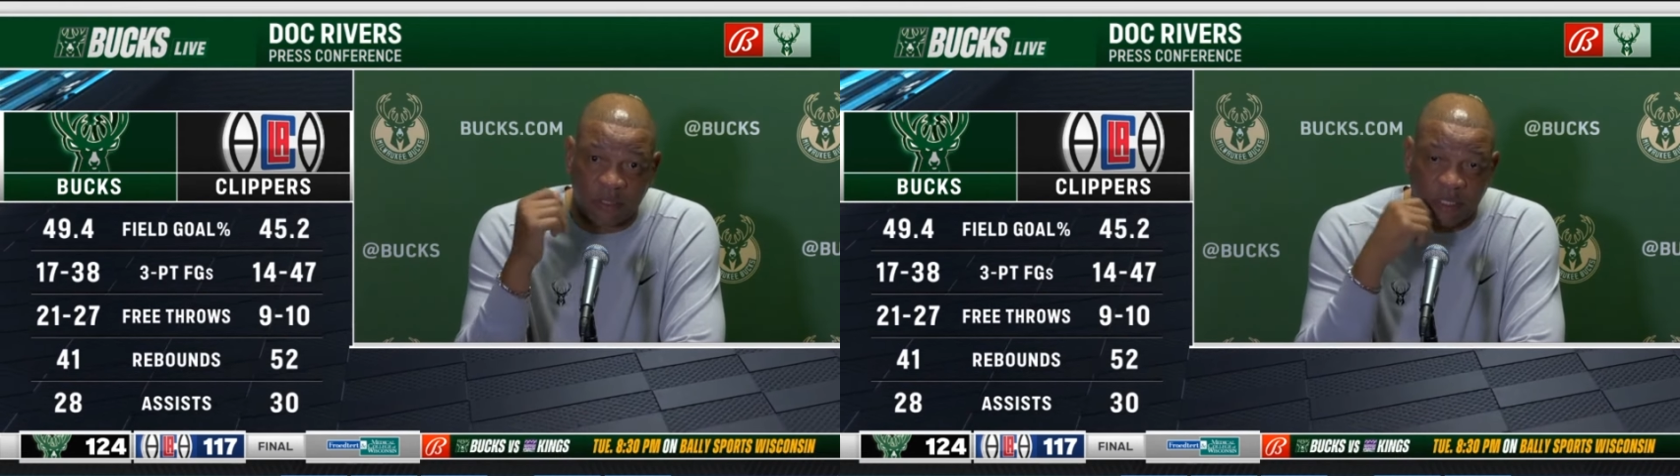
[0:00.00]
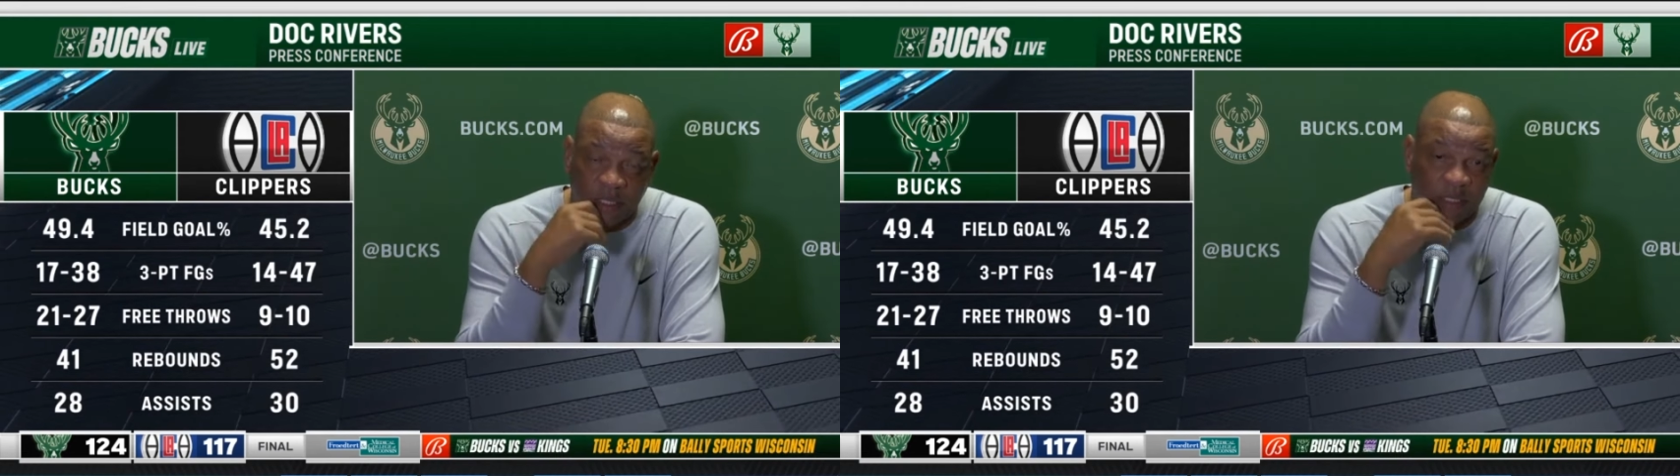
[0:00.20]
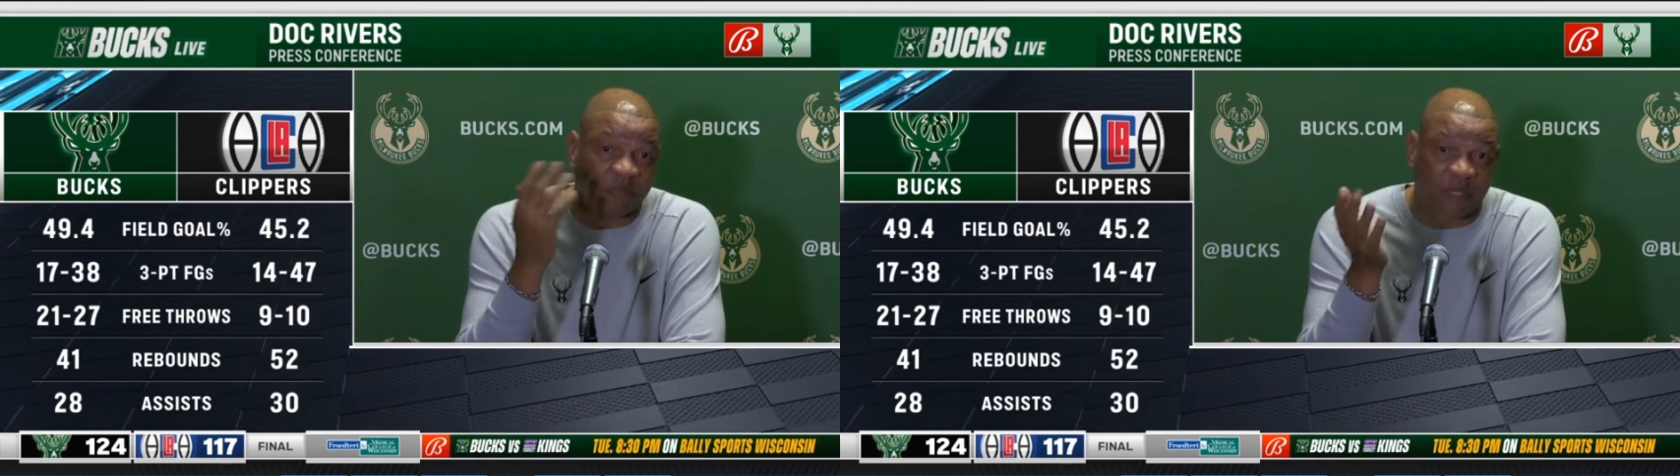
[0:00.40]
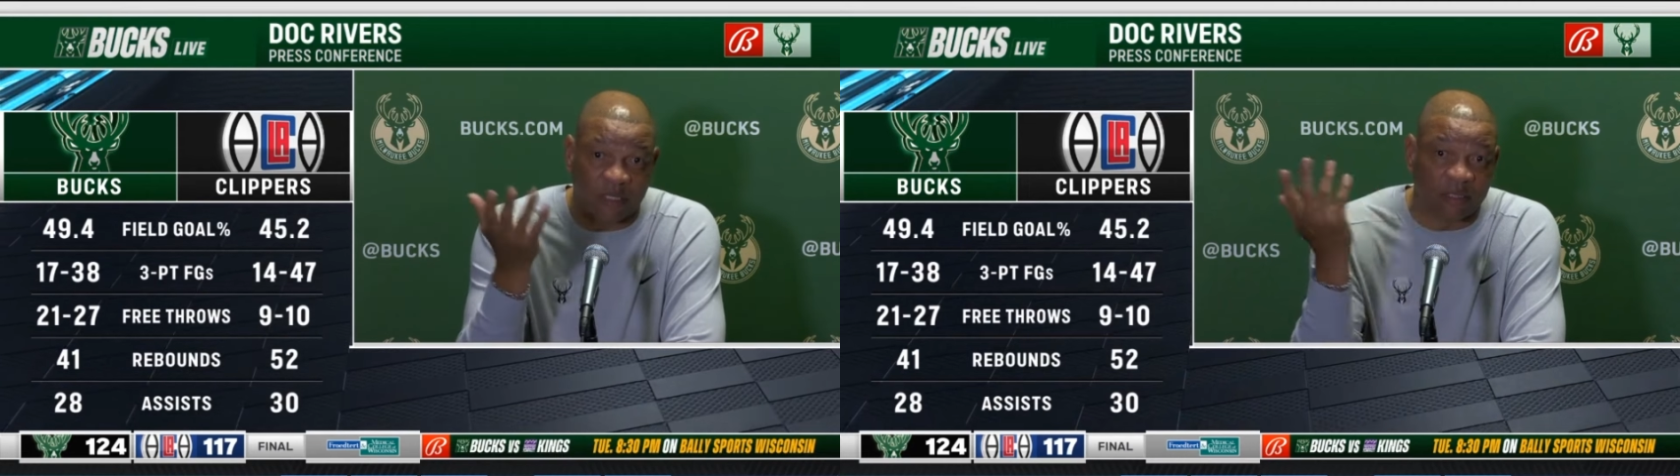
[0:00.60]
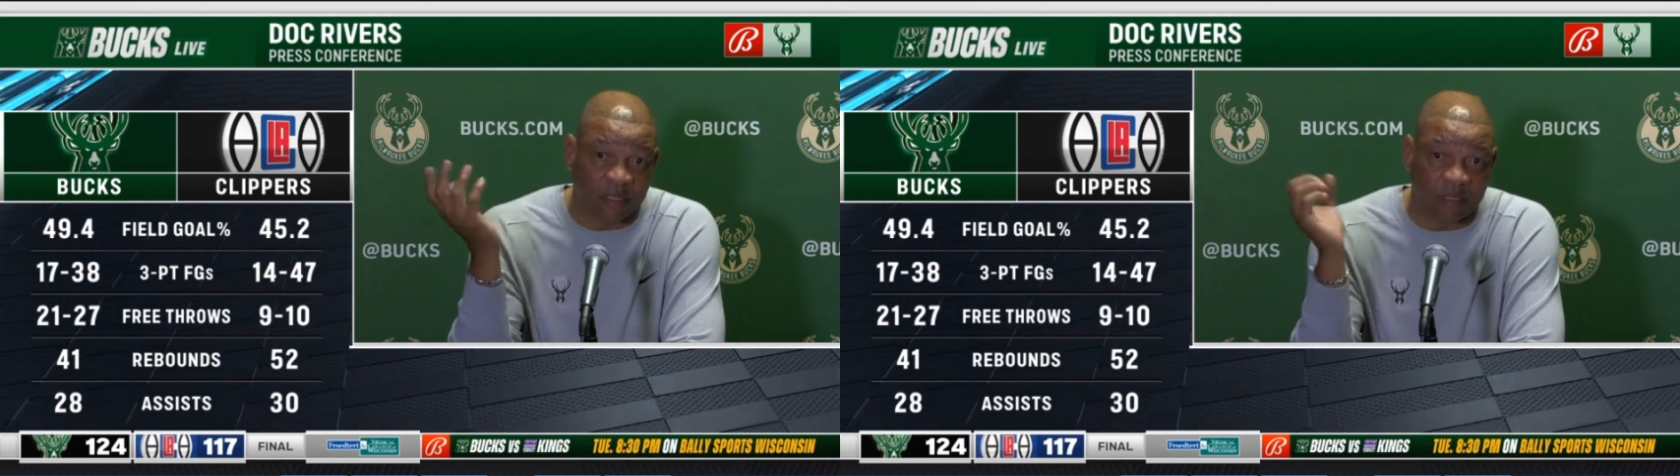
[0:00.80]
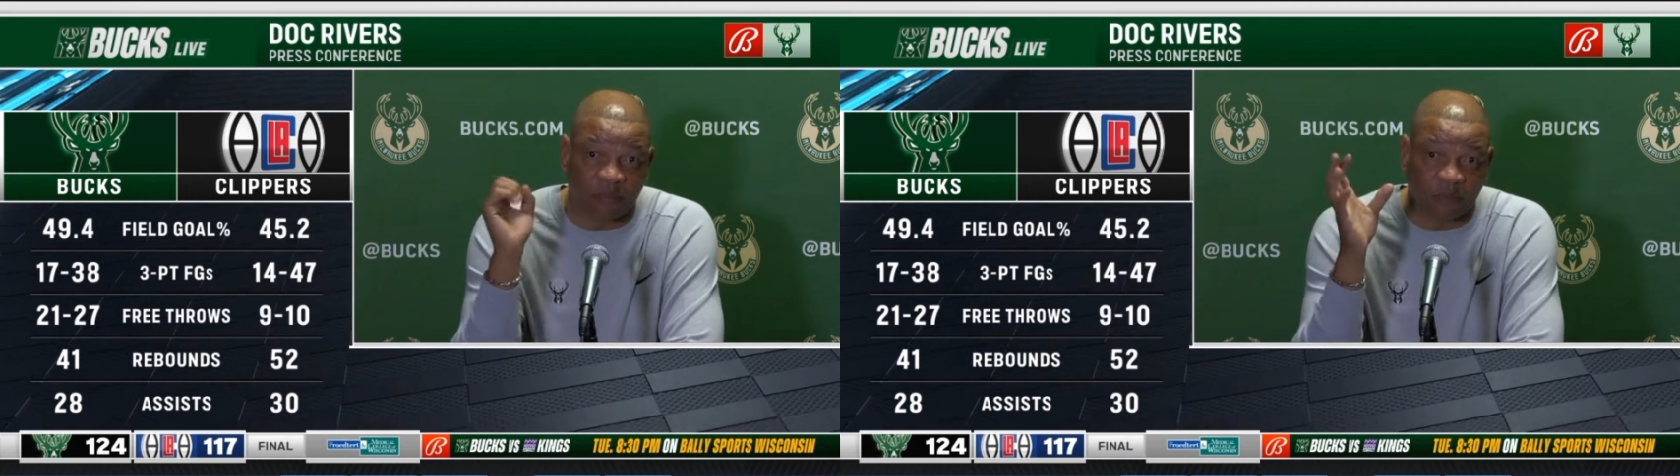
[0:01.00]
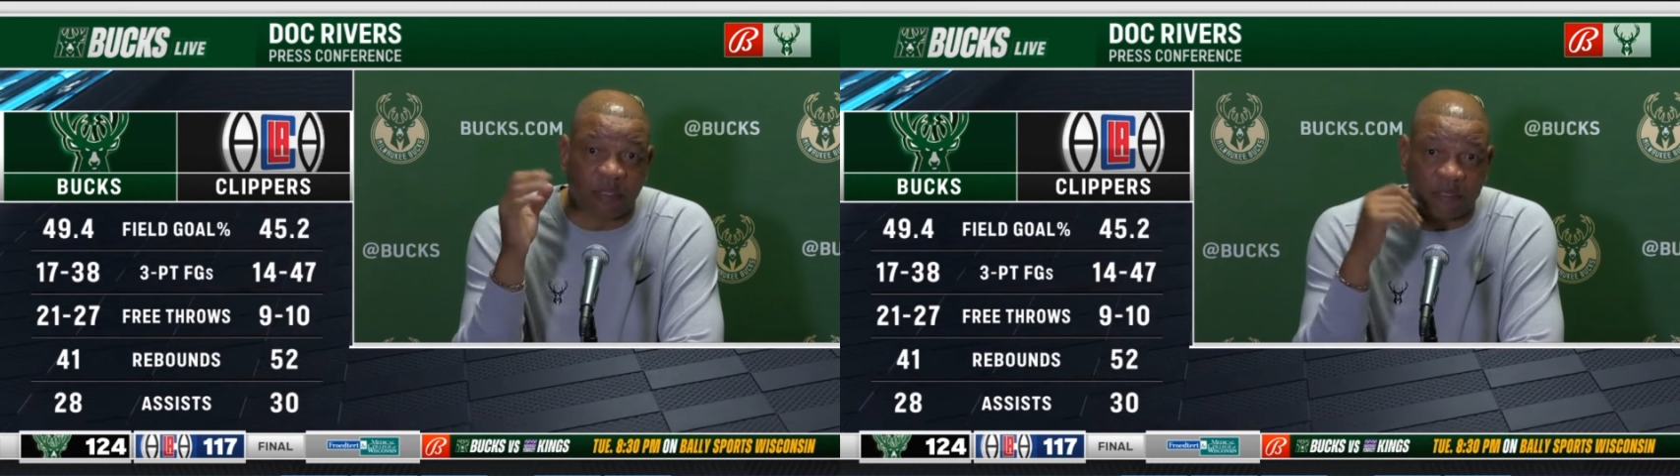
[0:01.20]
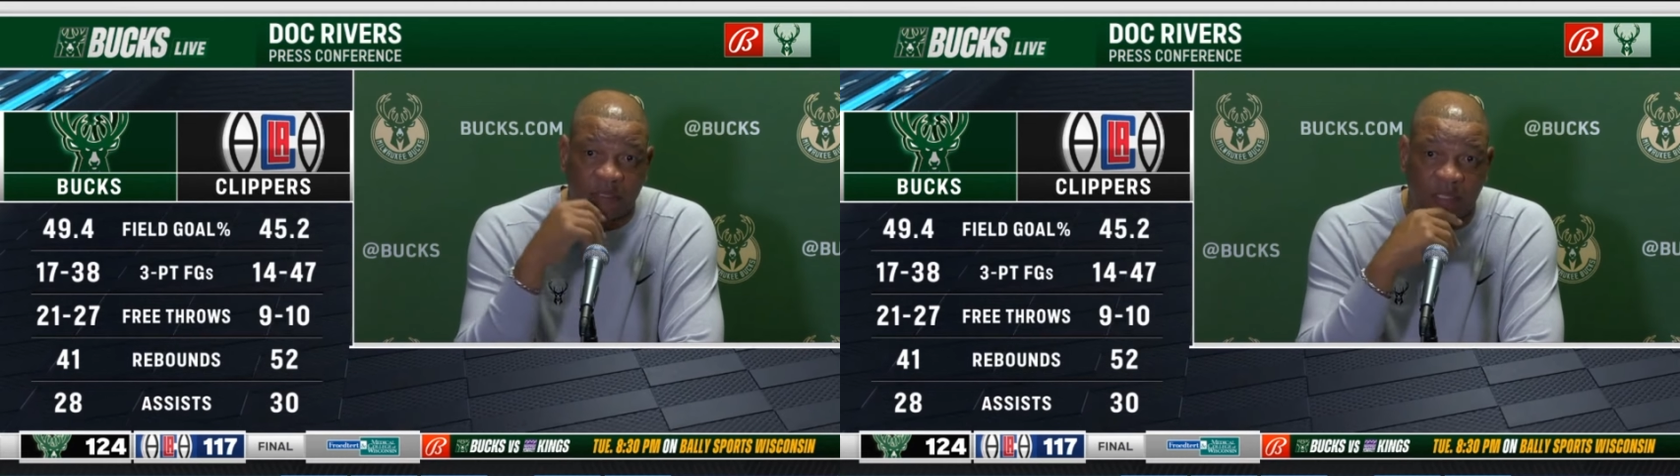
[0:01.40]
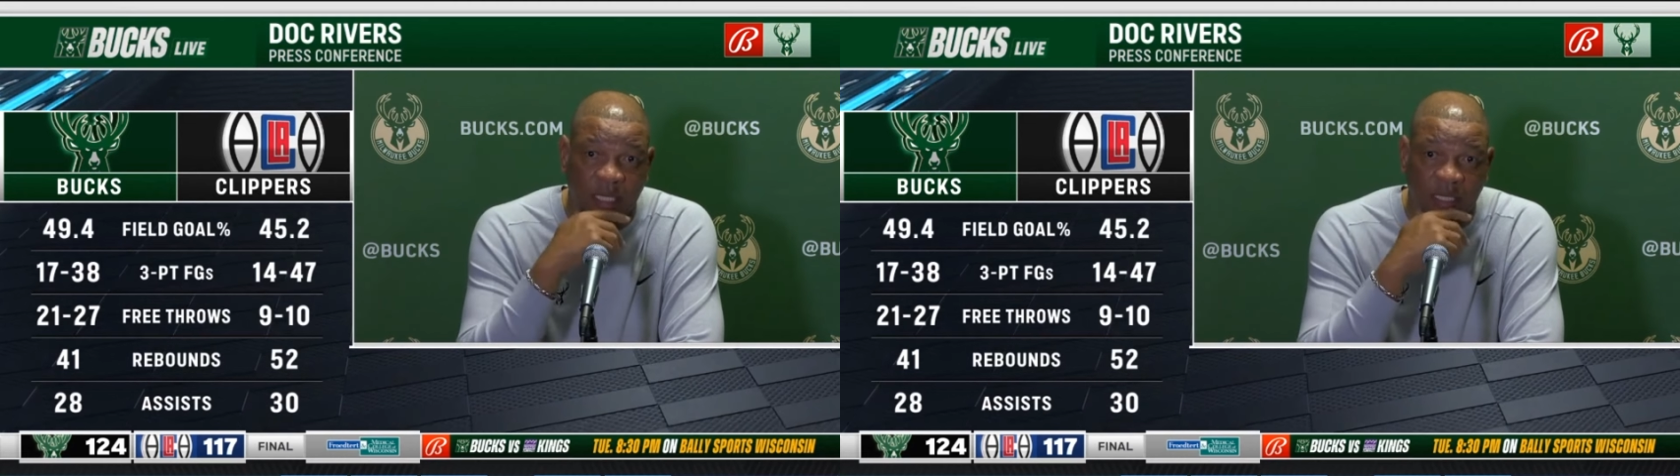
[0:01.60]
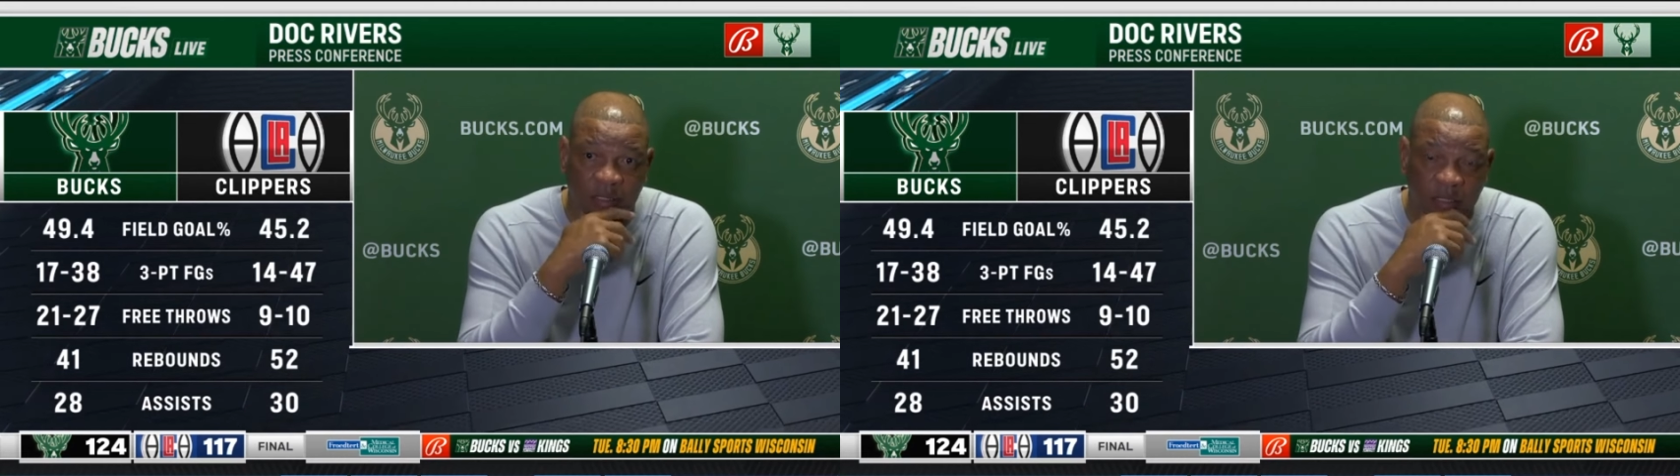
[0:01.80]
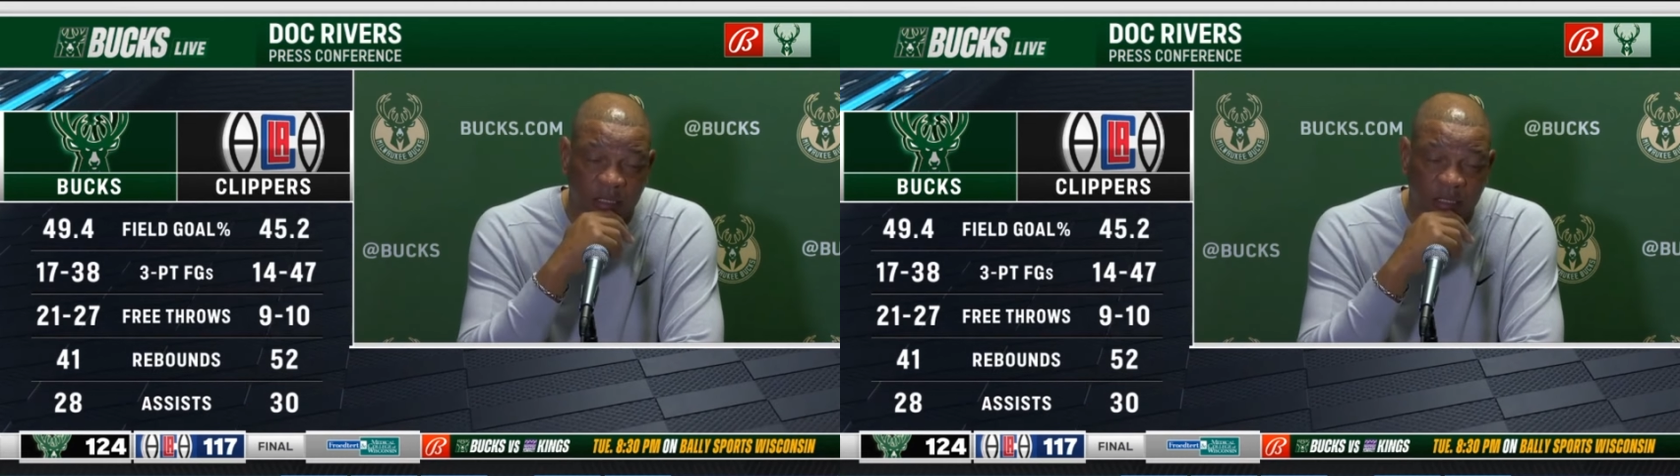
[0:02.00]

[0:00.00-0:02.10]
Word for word: And they finally did, and Brook made the shot.